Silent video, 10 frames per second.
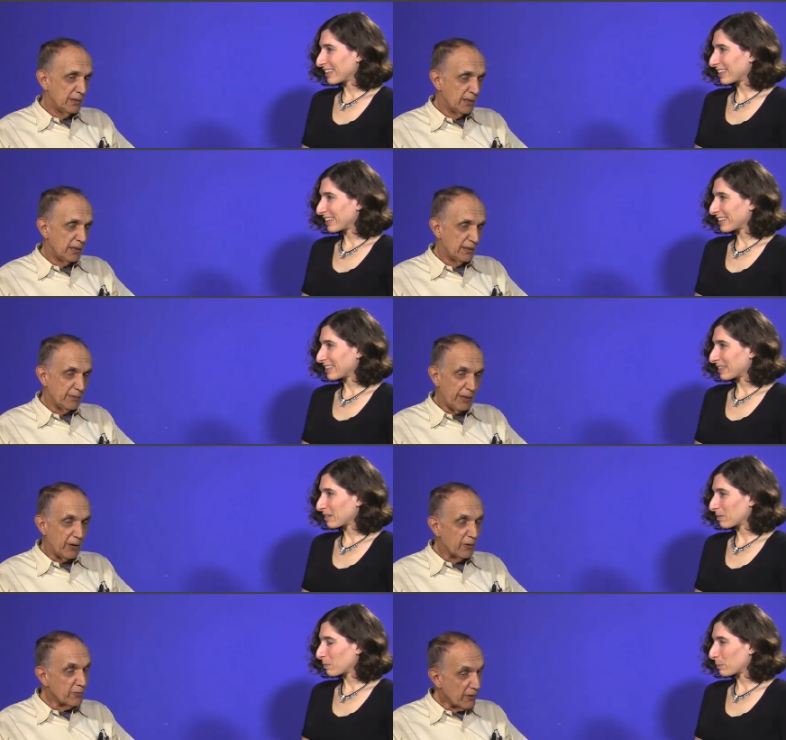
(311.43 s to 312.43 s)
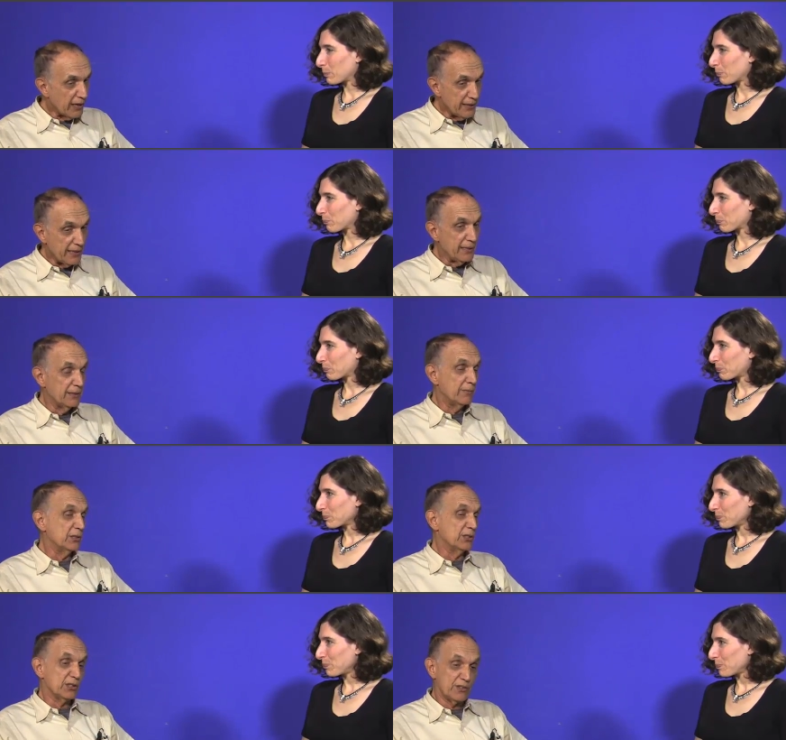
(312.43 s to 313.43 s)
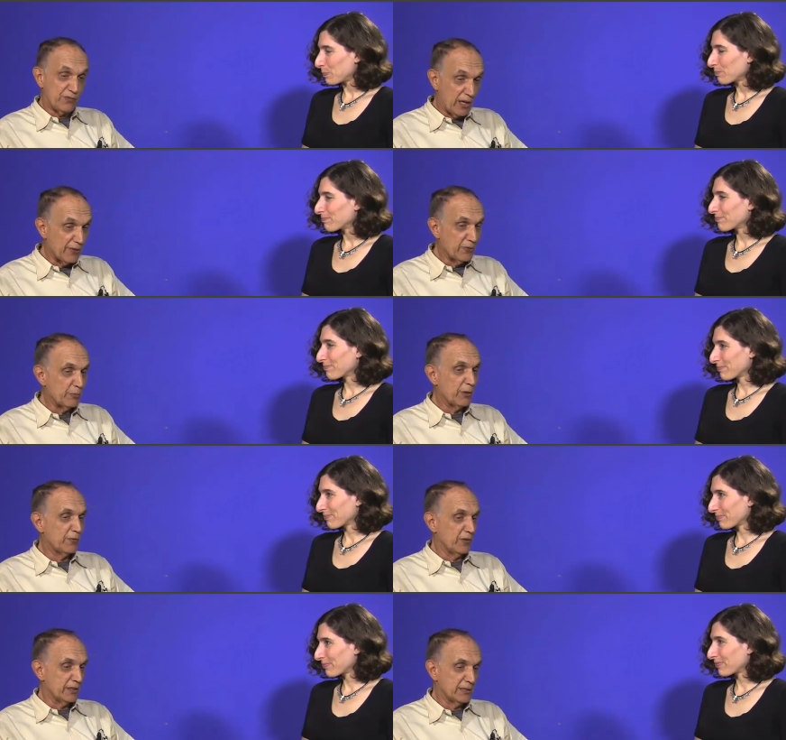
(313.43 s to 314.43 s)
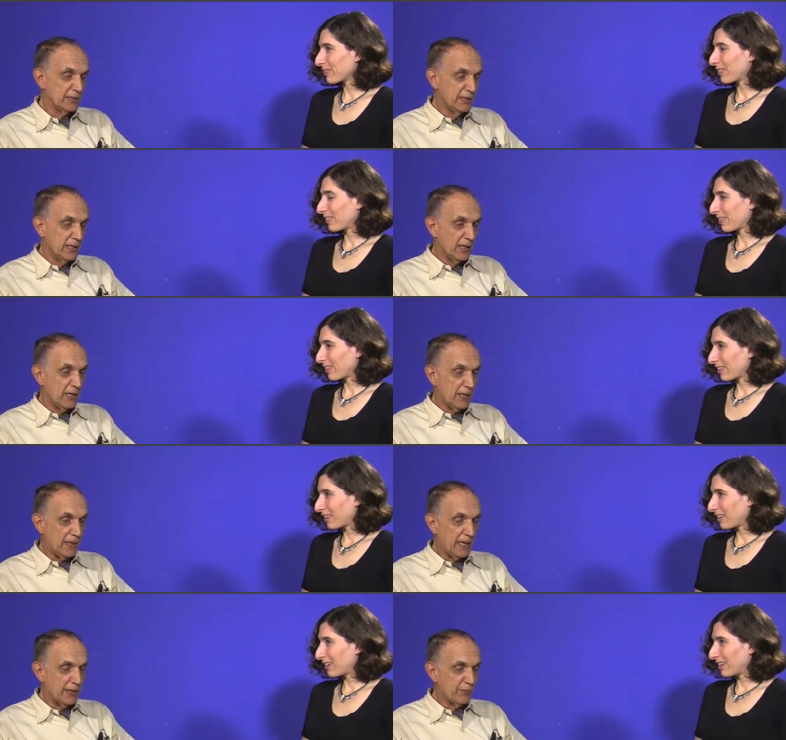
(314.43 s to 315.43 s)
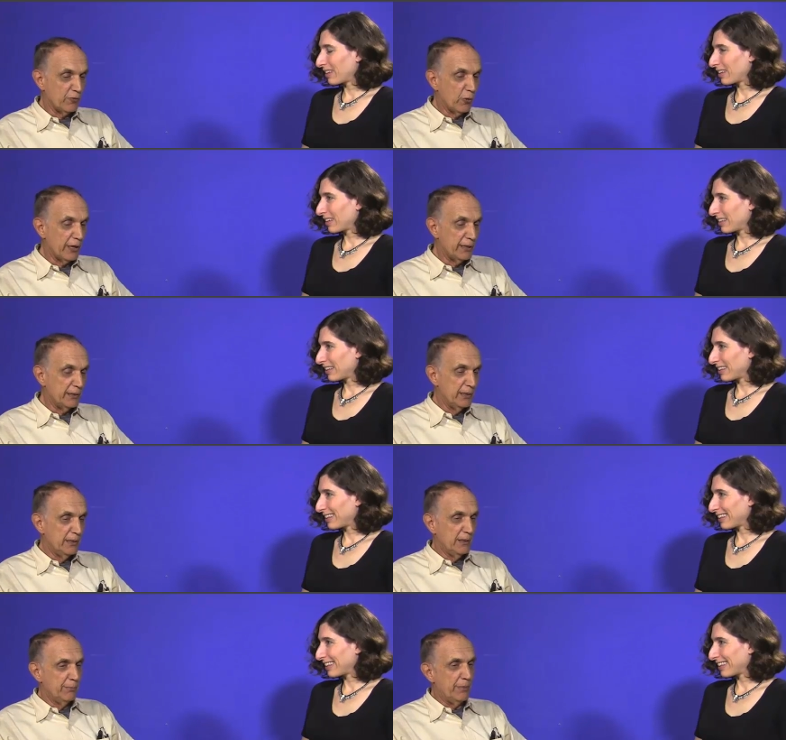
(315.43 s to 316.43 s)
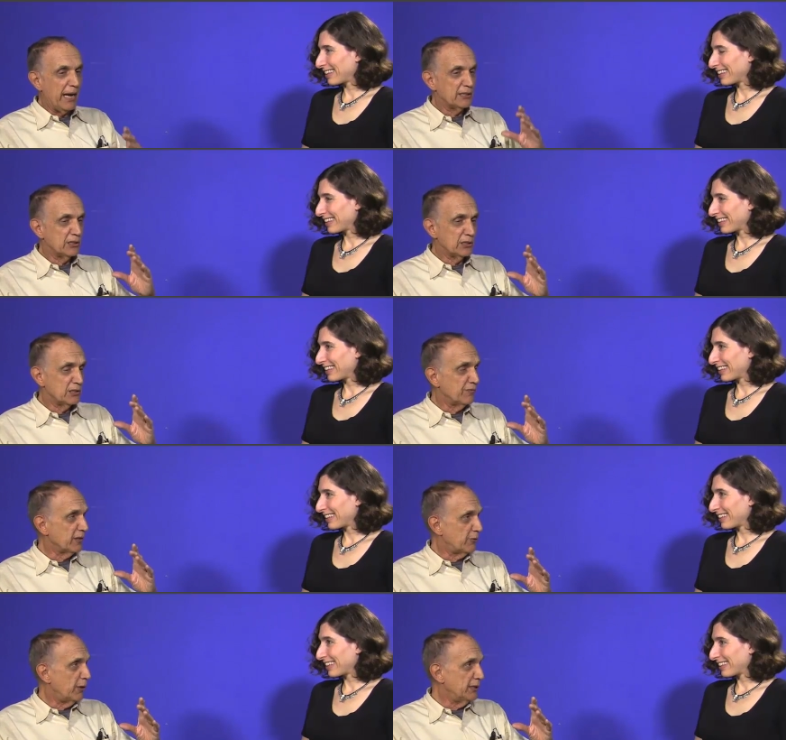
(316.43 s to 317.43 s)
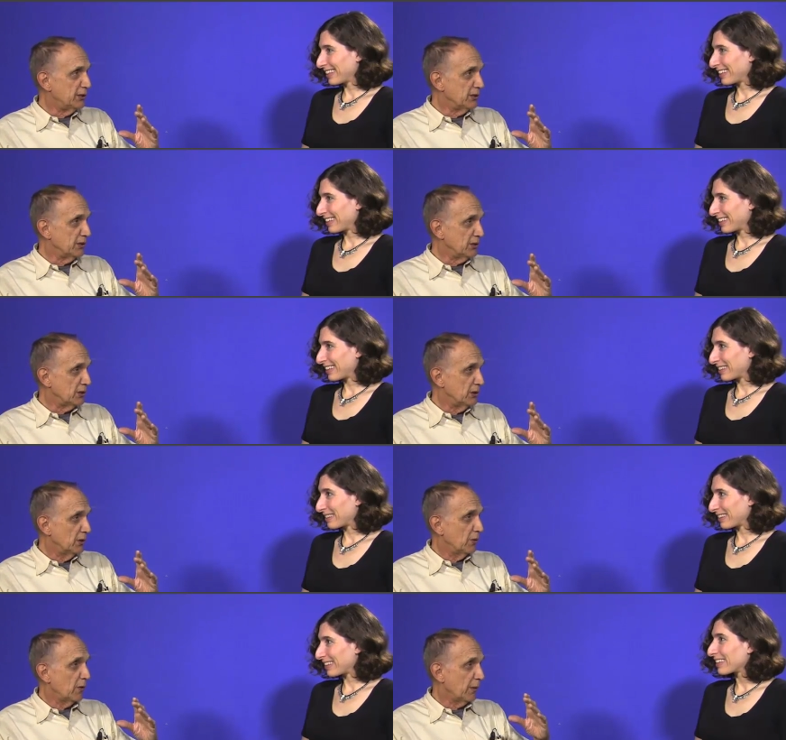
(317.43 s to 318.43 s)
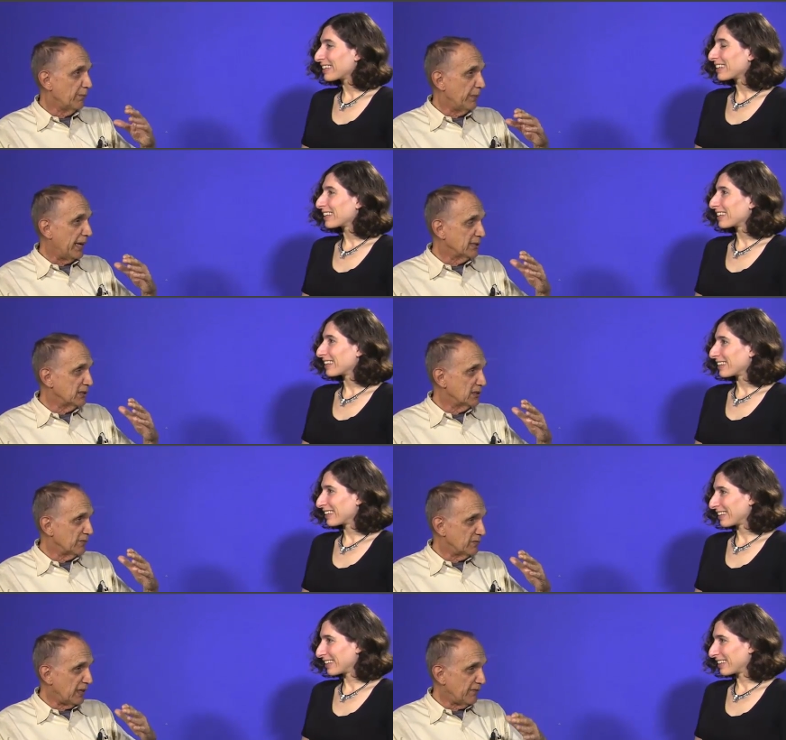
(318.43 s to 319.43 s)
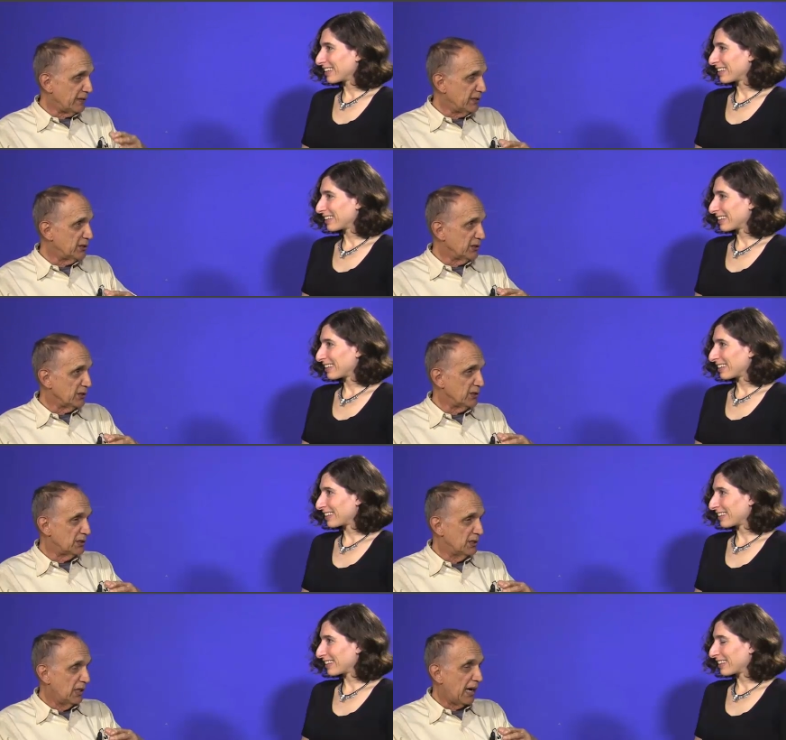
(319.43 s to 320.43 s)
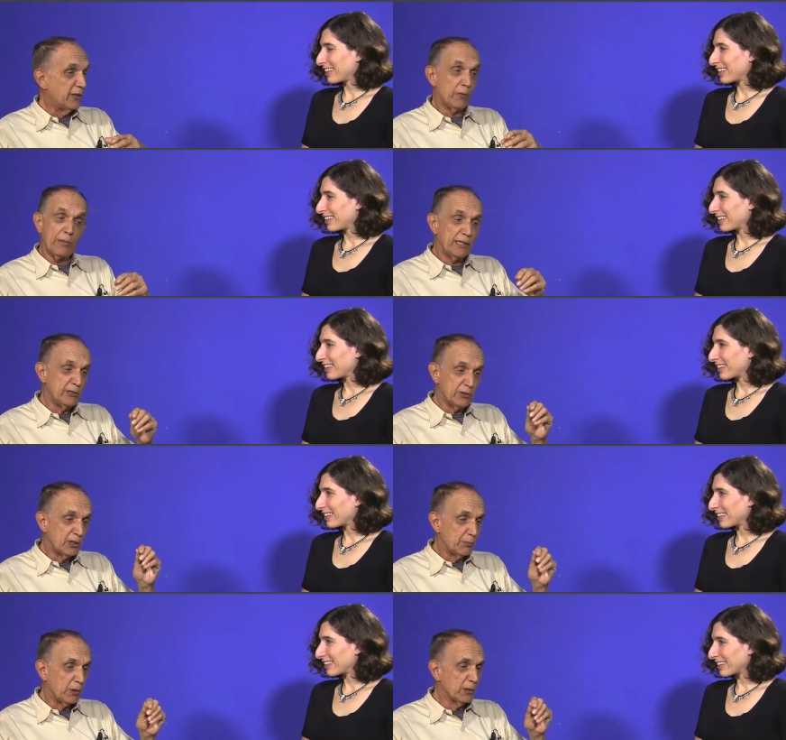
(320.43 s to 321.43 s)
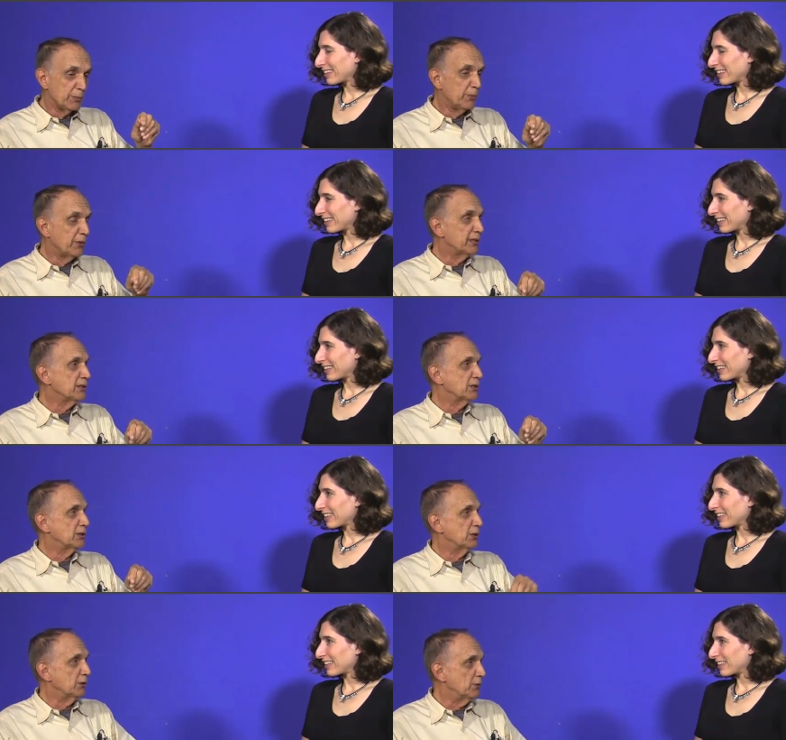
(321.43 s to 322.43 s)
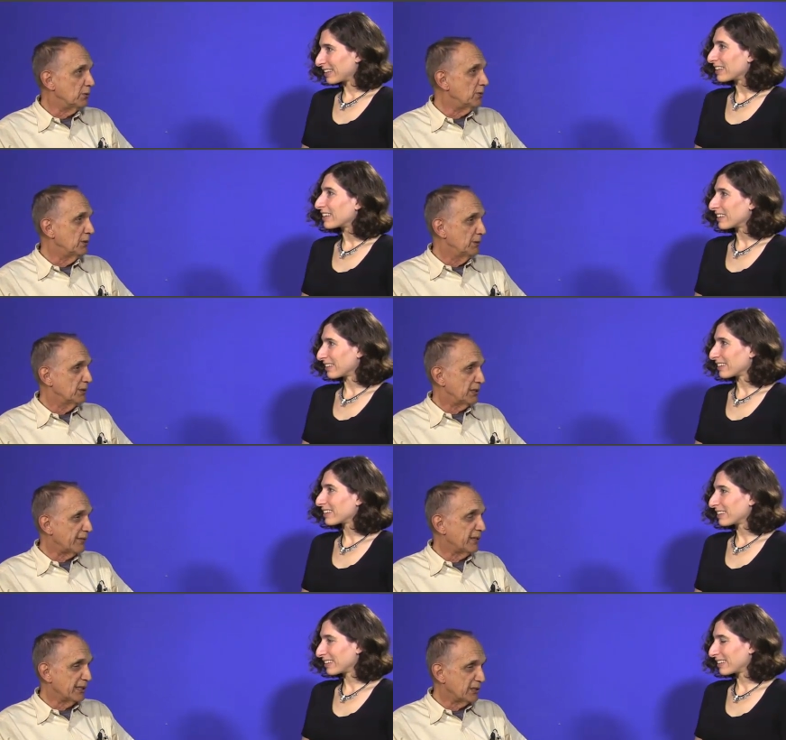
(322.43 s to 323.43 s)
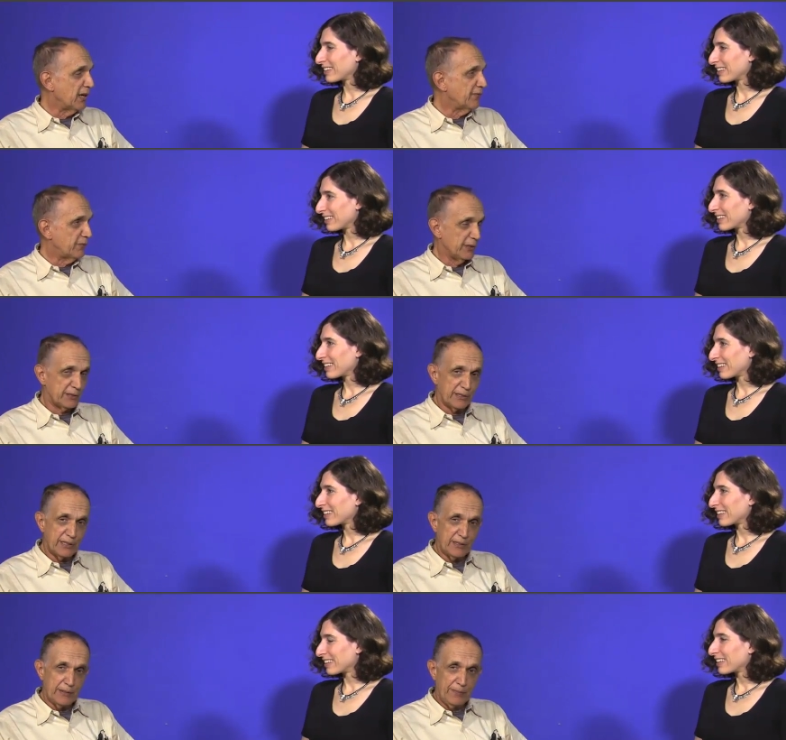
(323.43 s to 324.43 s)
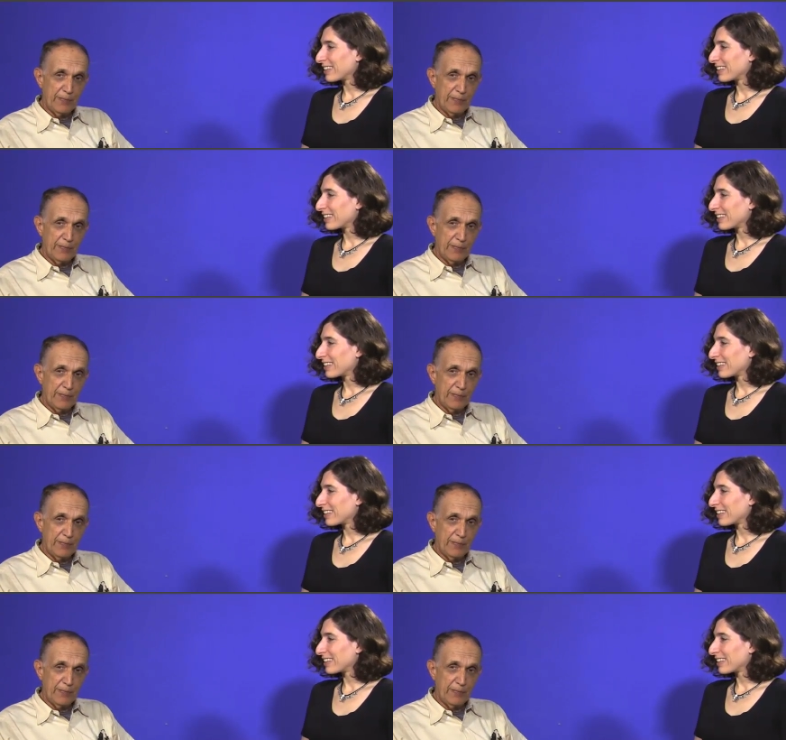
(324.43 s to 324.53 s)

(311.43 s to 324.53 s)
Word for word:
Speaker 1: uh, in my own writing, which is far from perfect, I avoid masses of equations or masses of definitions I don't mind using bullet points to set things off quickly.